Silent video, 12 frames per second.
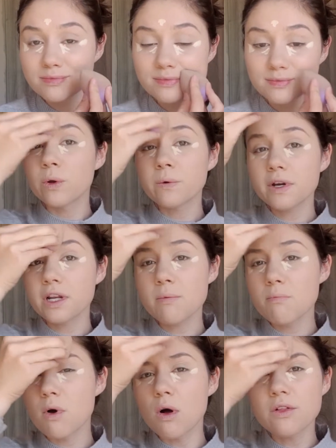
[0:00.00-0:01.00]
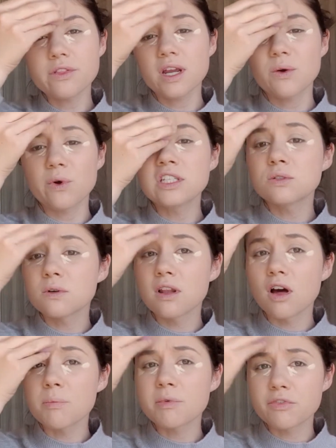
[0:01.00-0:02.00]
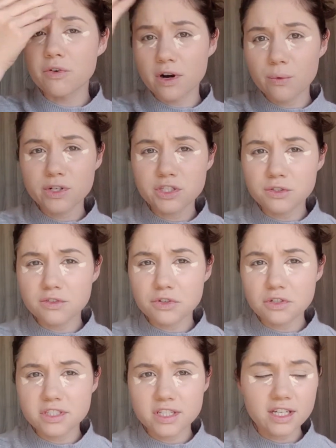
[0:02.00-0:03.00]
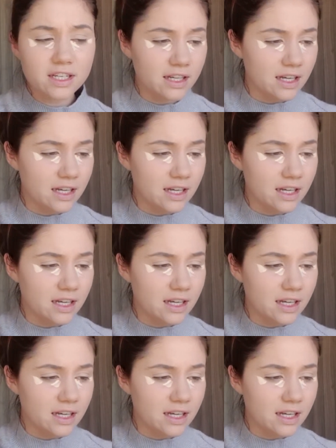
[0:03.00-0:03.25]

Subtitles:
We were in a mall that I went to a lot before I went to university,